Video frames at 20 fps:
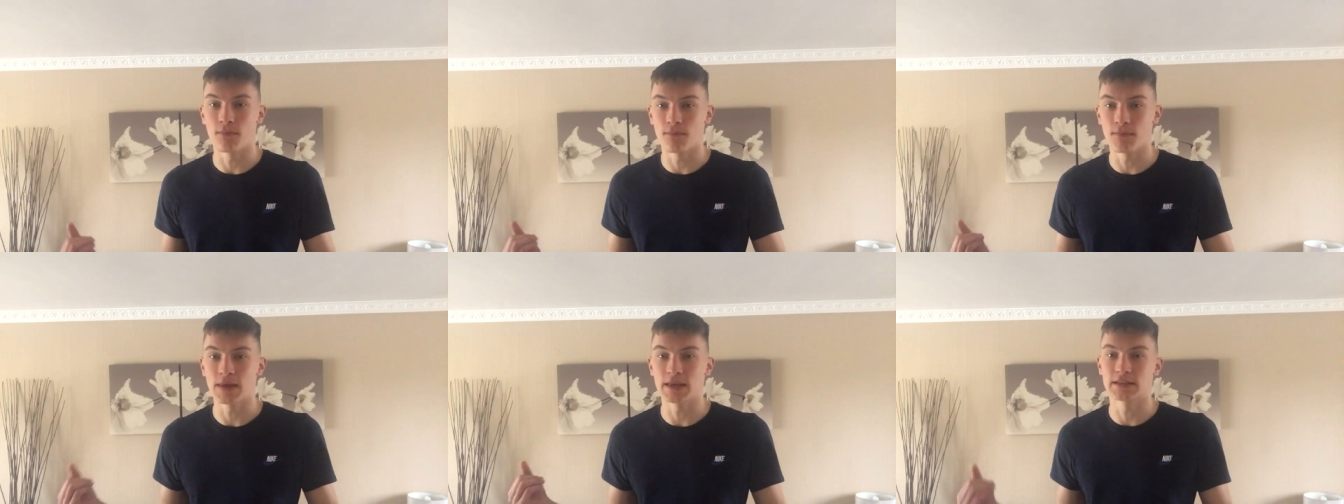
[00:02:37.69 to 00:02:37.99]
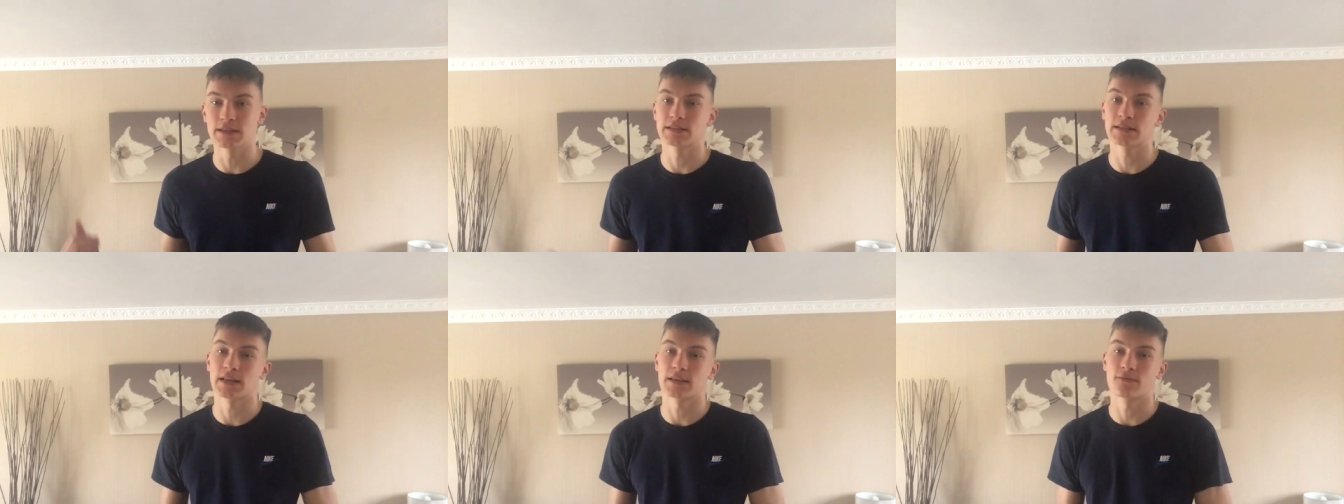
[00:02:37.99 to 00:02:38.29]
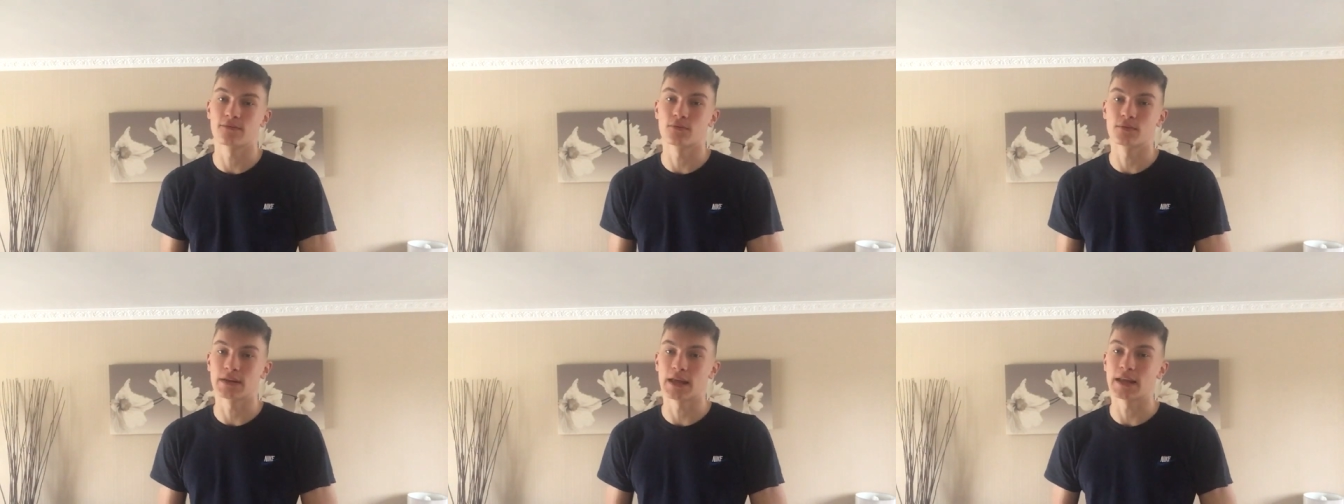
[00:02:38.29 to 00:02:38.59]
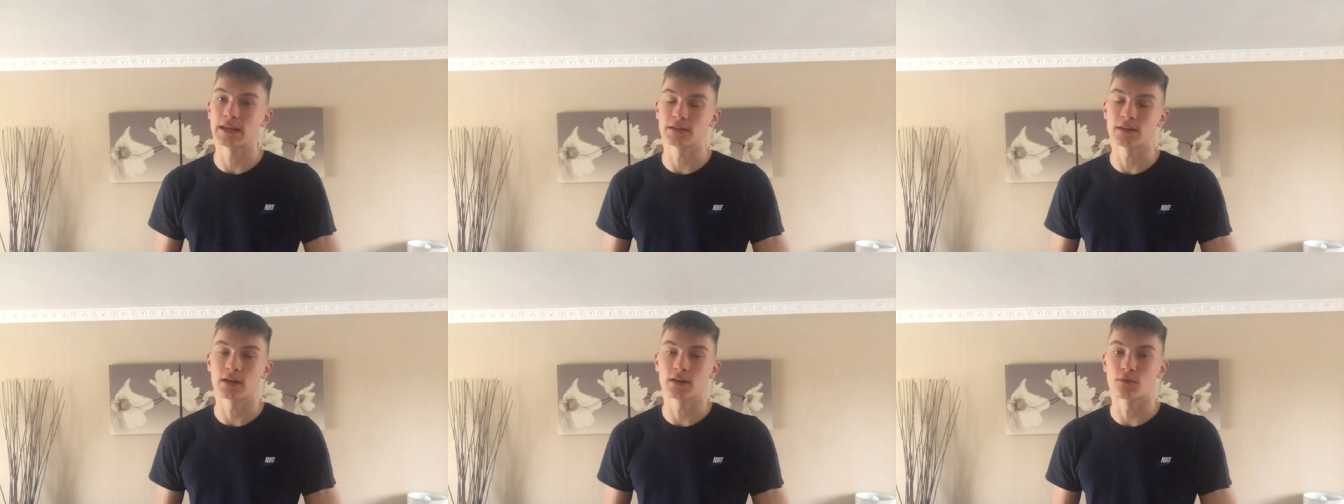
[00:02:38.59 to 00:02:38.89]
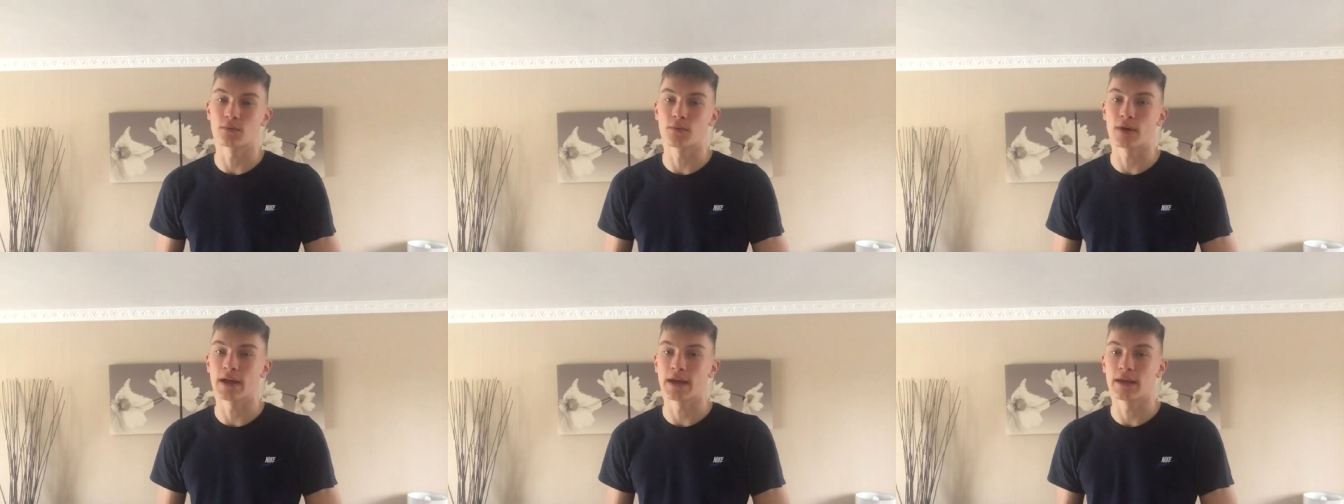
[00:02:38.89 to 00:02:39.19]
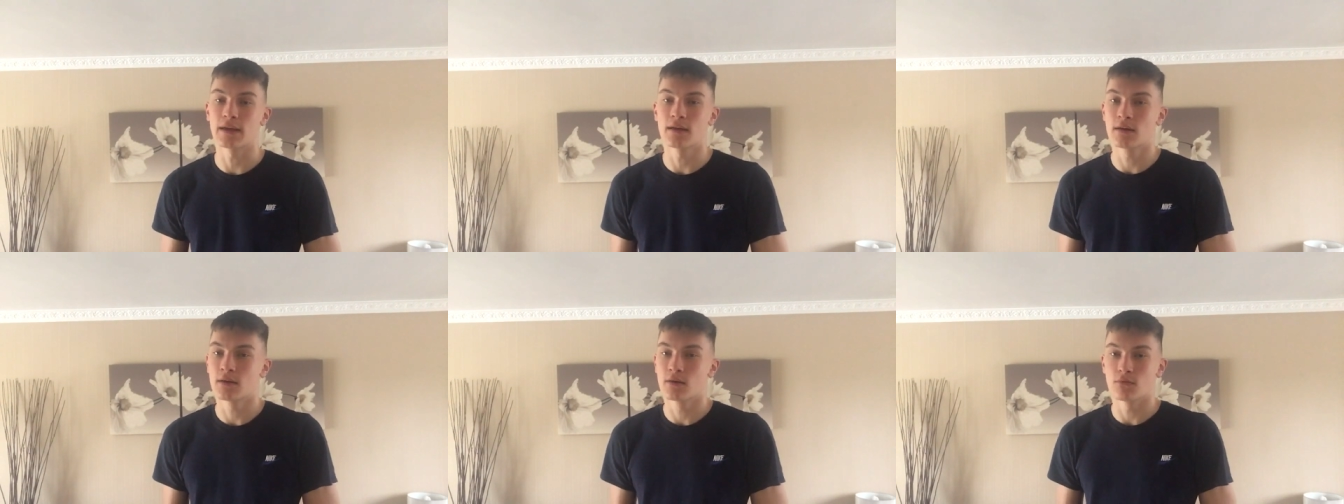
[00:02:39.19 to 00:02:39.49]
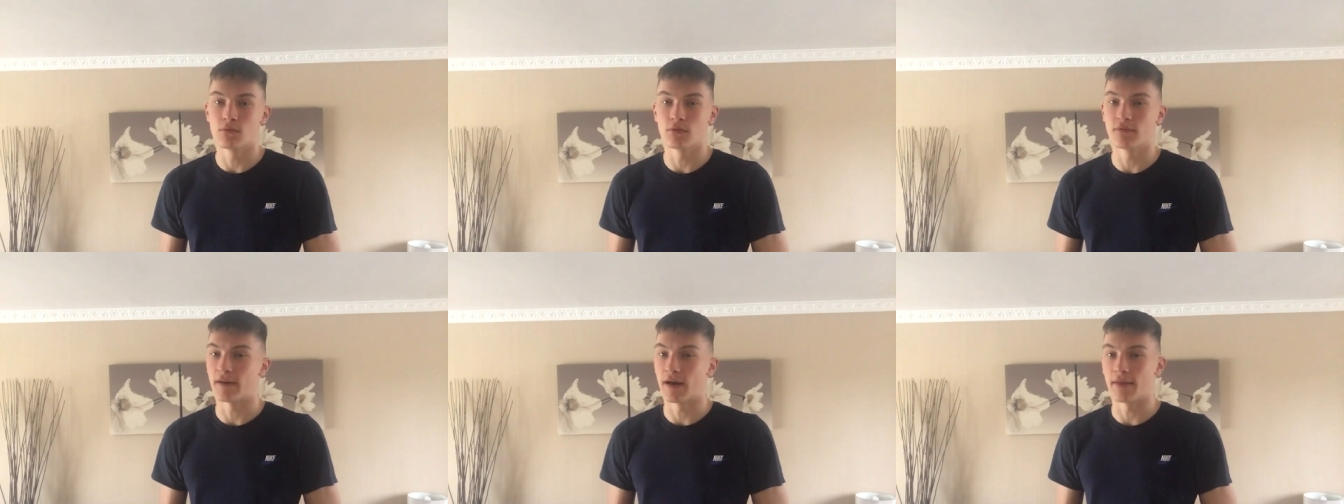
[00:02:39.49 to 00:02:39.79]
be successful in any kind of way
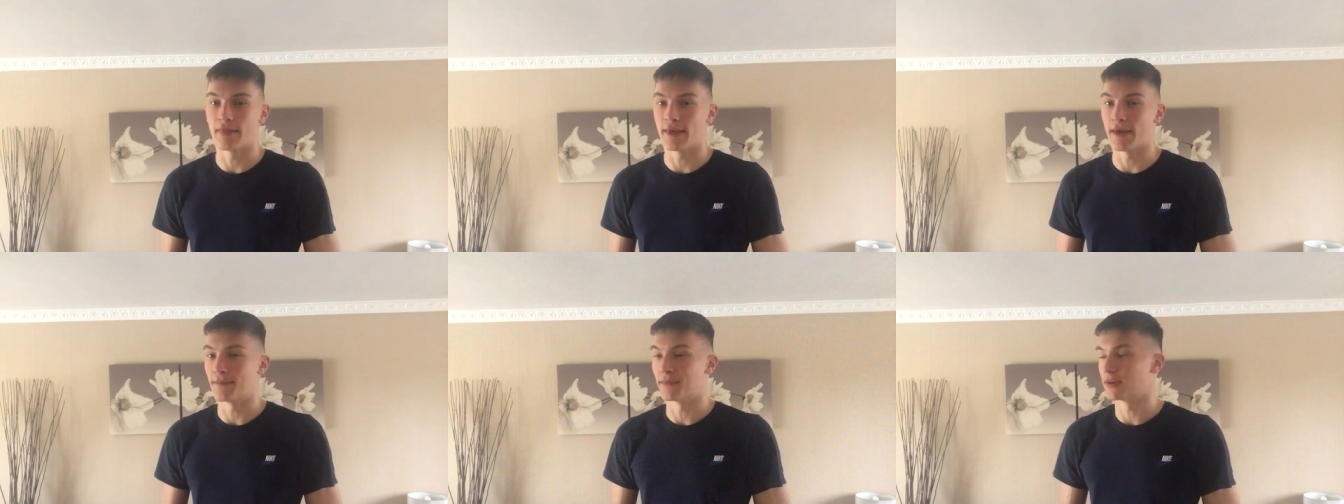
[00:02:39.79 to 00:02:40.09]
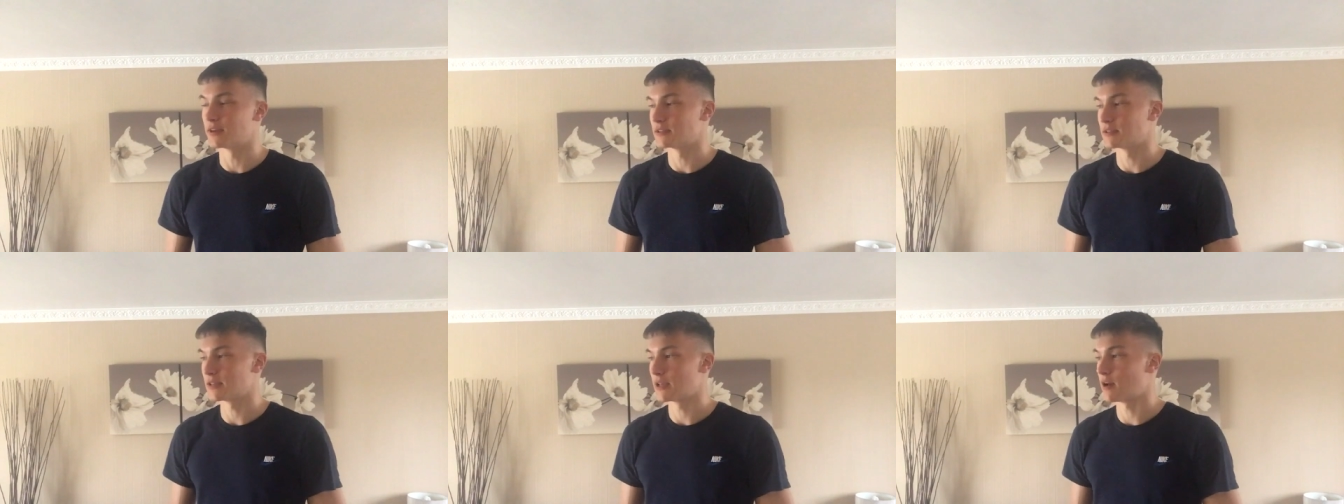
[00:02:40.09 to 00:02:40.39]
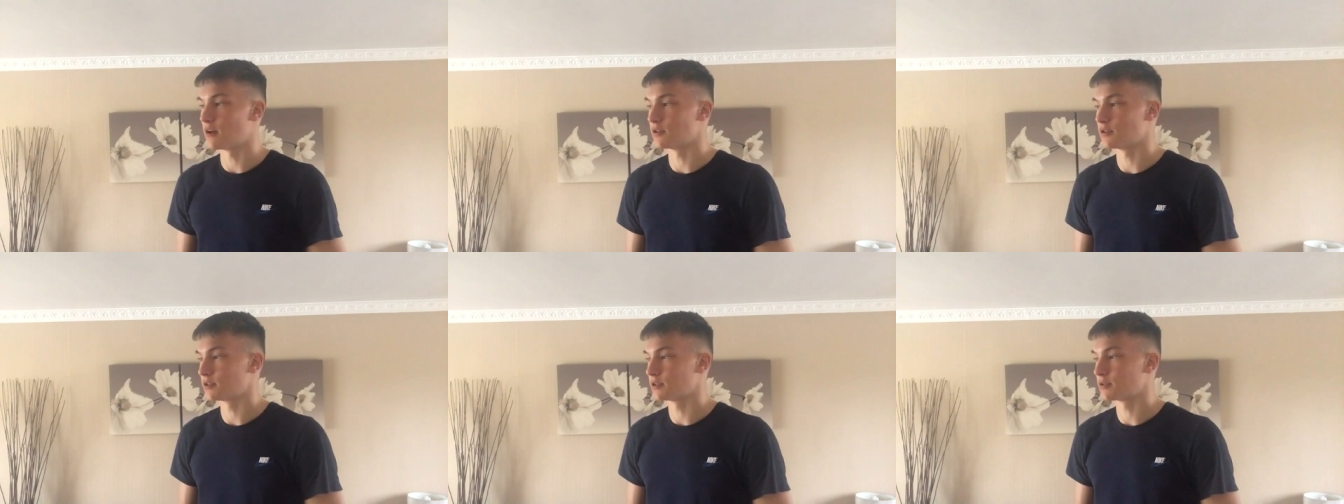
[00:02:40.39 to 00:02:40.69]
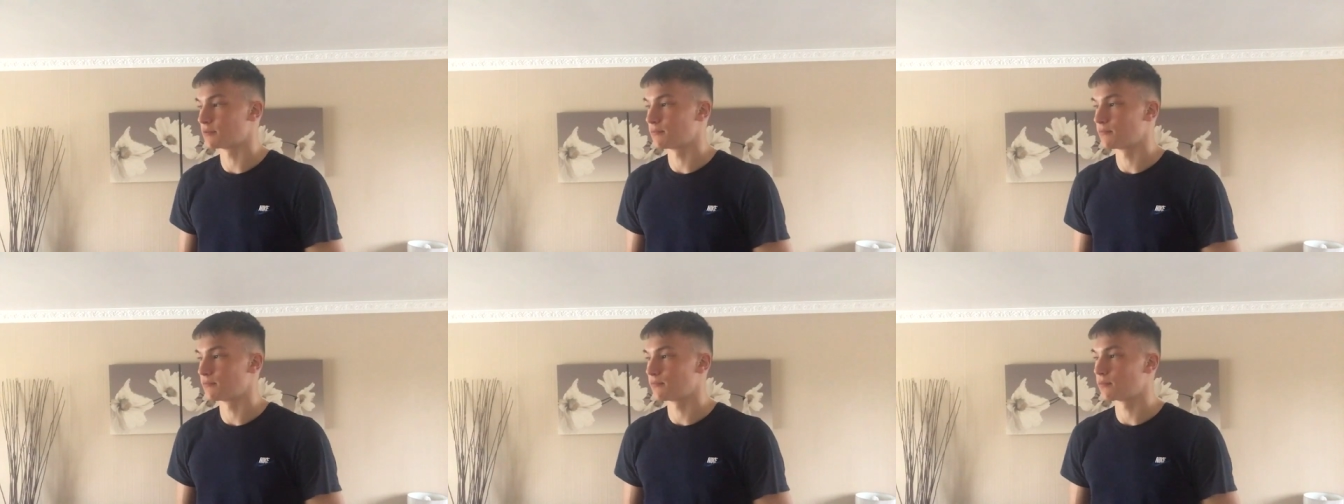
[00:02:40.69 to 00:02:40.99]
without them, because they are just,